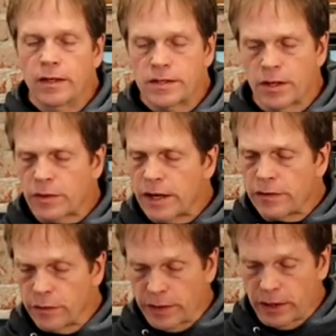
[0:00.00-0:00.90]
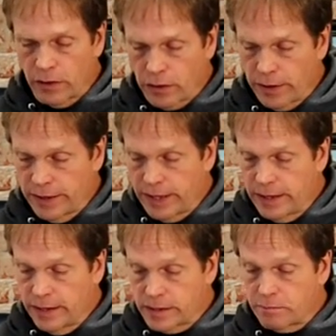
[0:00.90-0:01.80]
So another thing you're going to
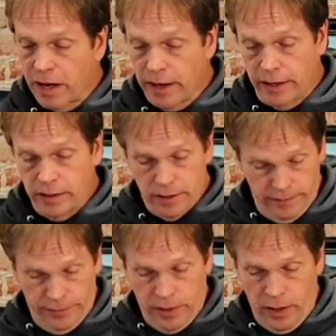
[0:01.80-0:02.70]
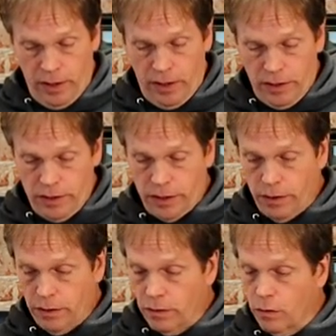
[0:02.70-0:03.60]
need is paint.
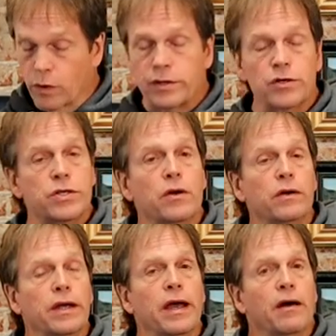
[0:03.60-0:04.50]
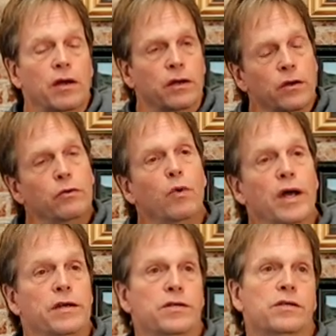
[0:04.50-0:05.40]
So, when you're starting out, a good
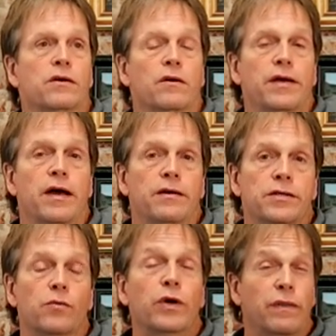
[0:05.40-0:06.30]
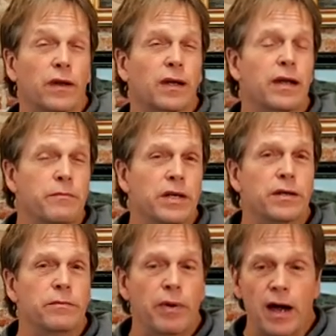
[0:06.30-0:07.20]
way to start out is with a
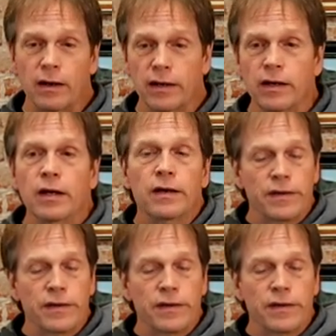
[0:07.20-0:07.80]
limited palette.